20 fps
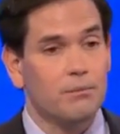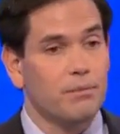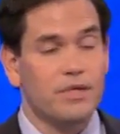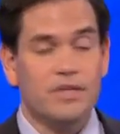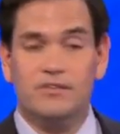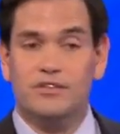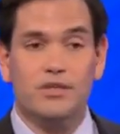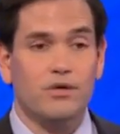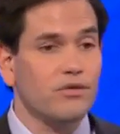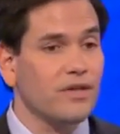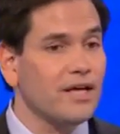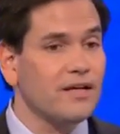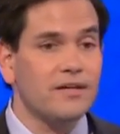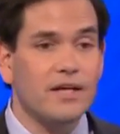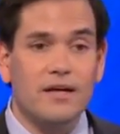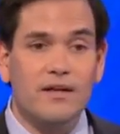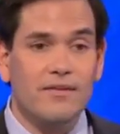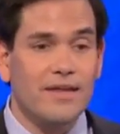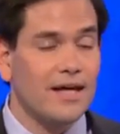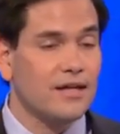But until
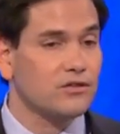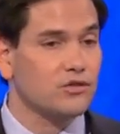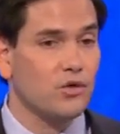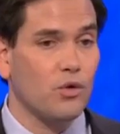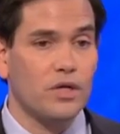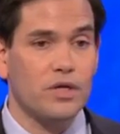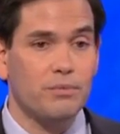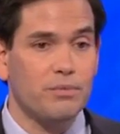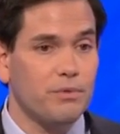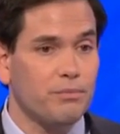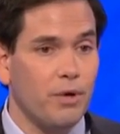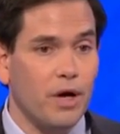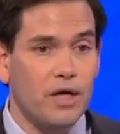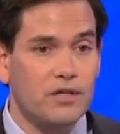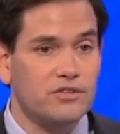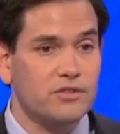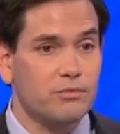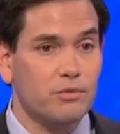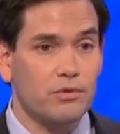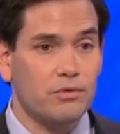then, none of that is going to be
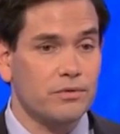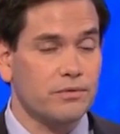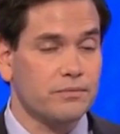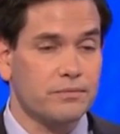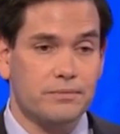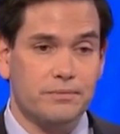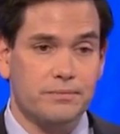possible.